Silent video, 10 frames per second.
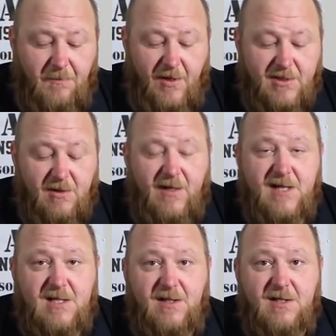There's all
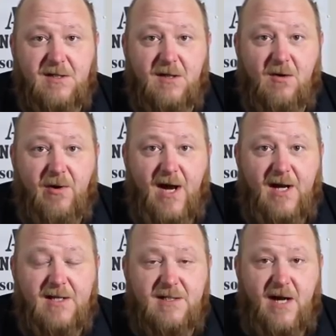kinds of things that are going
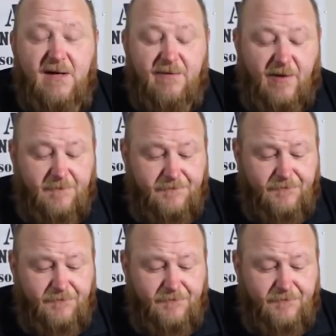on inside of there.